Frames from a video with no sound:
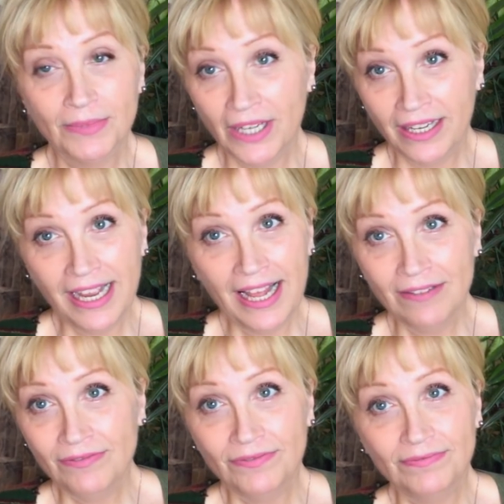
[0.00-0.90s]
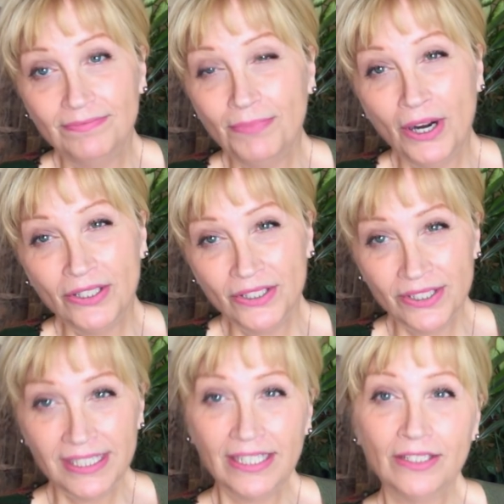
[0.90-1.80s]
Gotta have
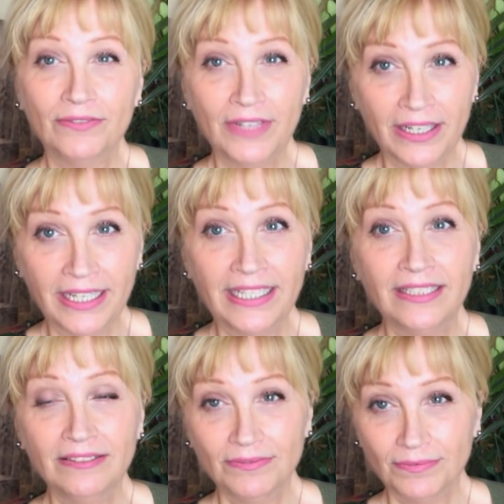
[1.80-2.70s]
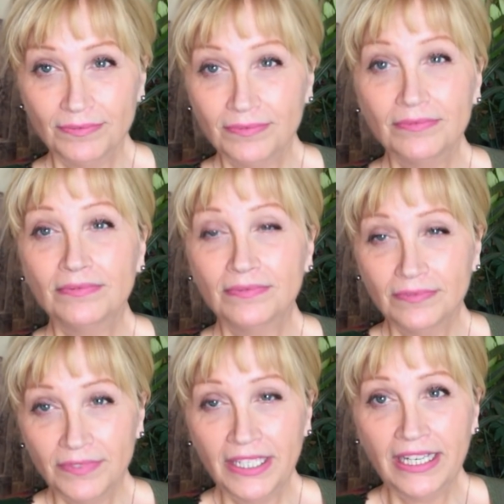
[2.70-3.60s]
partners that are very,
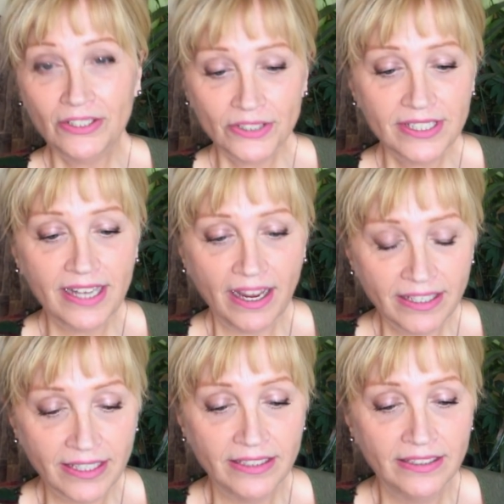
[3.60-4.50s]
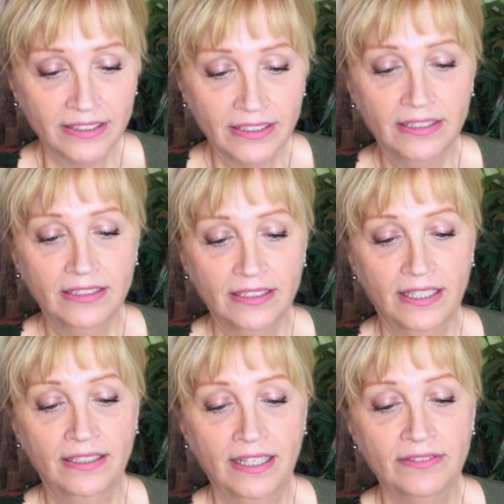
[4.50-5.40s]
very understanding
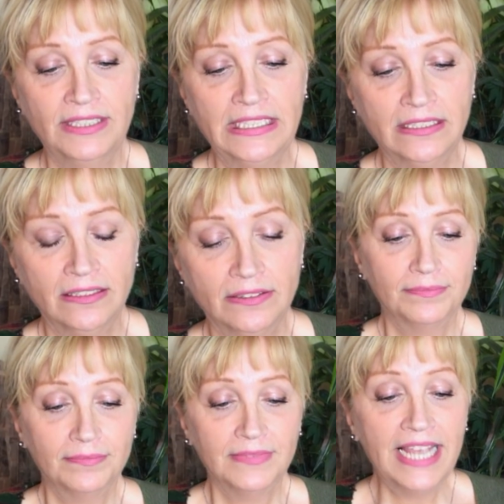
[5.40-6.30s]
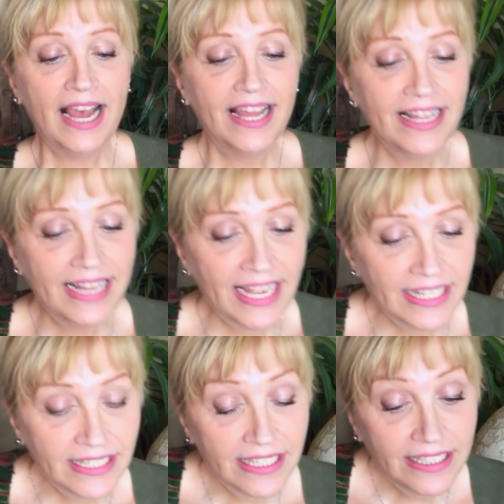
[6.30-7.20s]
and loving. Yeah, and
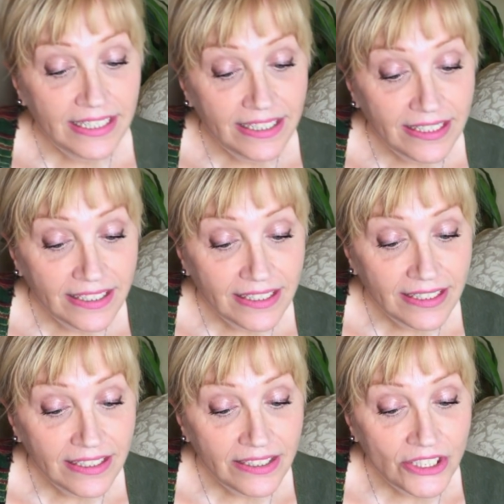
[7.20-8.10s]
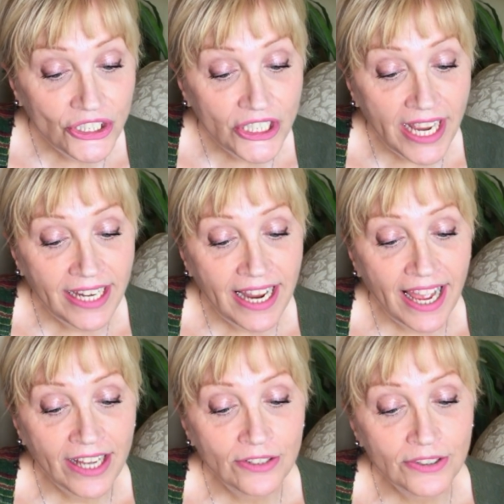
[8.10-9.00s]
then to Shanna
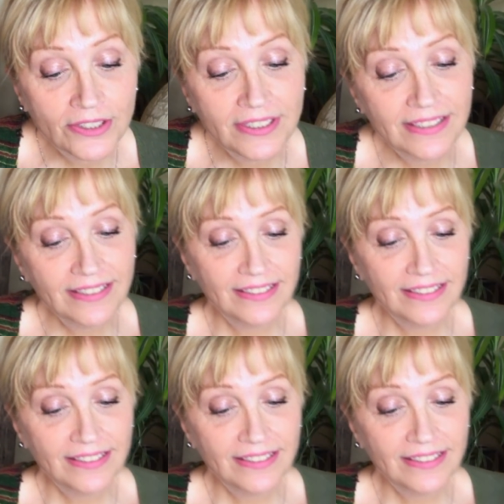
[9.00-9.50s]
Andrews,